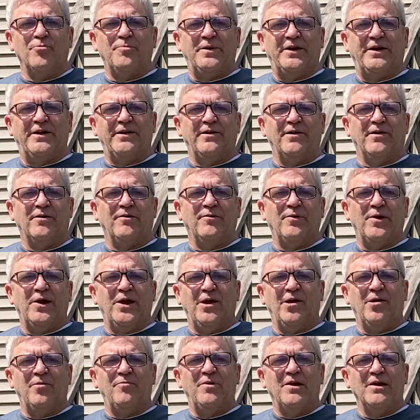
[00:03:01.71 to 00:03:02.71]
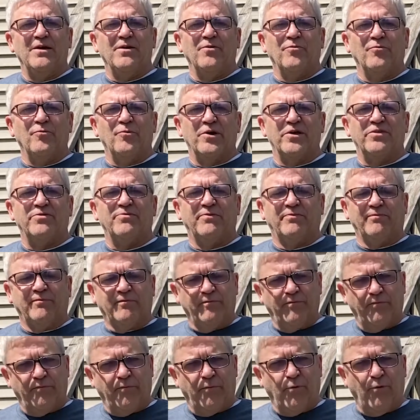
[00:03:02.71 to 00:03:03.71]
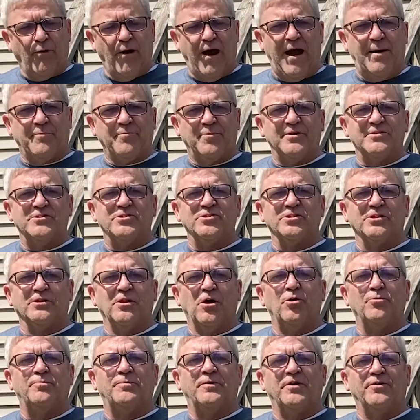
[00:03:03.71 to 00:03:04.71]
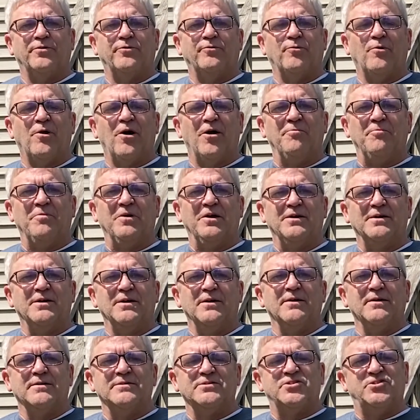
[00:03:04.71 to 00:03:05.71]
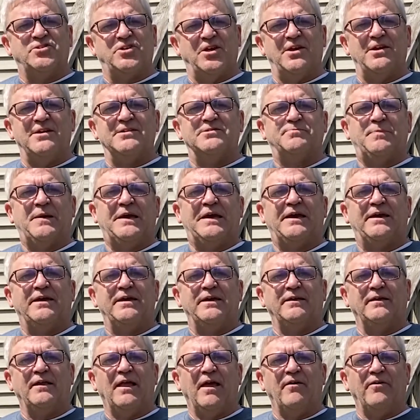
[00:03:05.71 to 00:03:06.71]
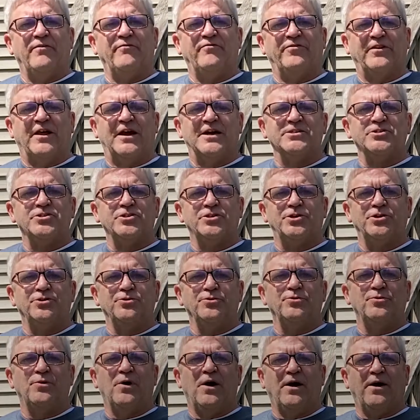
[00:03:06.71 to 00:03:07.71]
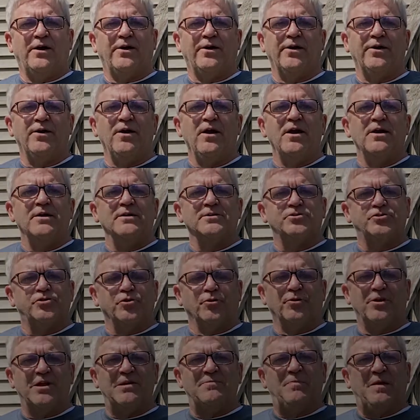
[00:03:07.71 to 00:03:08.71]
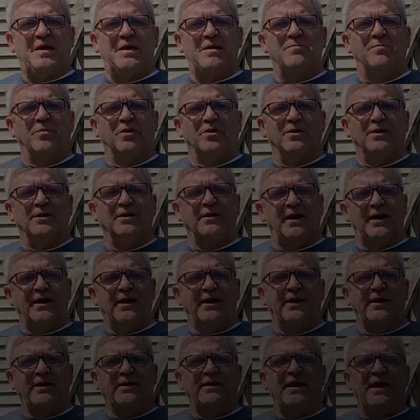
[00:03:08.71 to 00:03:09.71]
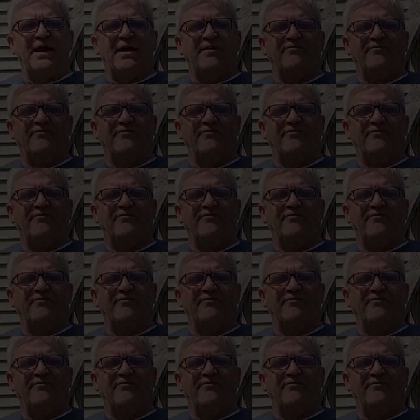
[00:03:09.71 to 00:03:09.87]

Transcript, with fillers: the country, make us very excited for the future of the NGG program and the brown Swiss breed. So Lauren,